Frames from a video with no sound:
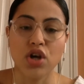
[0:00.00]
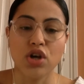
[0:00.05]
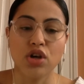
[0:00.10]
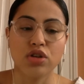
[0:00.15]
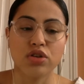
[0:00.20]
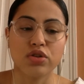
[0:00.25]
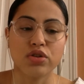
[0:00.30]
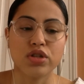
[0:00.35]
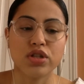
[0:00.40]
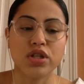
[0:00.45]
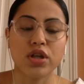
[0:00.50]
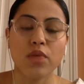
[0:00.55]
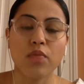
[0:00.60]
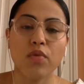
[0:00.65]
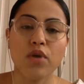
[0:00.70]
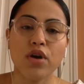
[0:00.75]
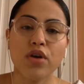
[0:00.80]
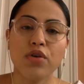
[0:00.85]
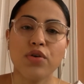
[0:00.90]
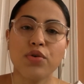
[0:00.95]
So
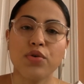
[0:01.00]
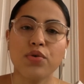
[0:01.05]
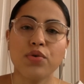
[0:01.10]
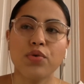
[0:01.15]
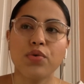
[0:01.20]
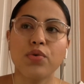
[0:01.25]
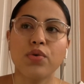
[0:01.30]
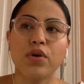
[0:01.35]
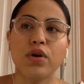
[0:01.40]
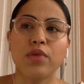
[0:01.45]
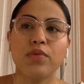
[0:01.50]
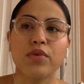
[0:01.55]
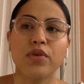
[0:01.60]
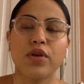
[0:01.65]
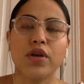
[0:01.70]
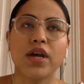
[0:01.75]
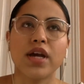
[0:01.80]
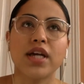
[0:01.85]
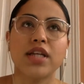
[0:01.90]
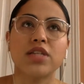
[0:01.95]
someone who
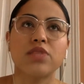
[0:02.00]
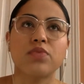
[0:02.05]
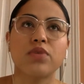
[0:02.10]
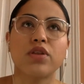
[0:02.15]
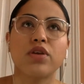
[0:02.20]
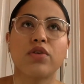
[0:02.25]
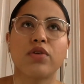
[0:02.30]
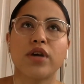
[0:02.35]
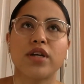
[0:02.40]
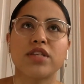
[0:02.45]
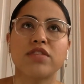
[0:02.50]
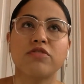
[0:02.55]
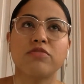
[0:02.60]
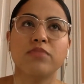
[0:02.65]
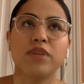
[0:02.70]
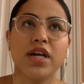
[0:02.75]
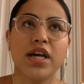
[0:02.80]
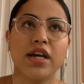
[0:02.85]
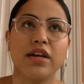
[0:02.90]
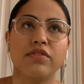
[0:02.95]
communicates with aggressive
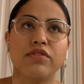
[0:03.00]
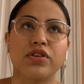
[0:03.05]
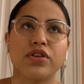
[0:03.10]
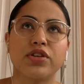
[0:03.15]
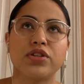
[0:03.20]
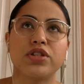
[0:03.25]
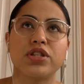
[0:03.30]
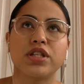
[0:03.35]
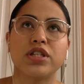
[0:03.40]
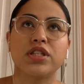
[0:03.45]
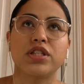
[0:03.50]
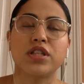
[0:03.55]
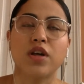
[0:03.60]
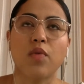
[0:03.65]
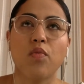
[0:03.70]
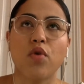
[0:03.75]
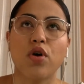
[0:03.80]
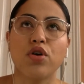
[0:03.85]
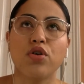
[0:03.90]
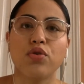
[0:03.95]
behaviors is
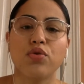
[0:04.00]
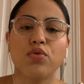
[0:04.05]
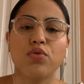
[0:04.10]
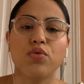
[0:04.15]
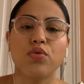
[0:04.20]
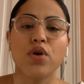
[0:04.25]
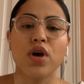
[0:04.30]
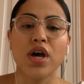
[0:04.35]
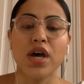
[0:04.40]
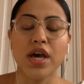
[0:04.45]
someone who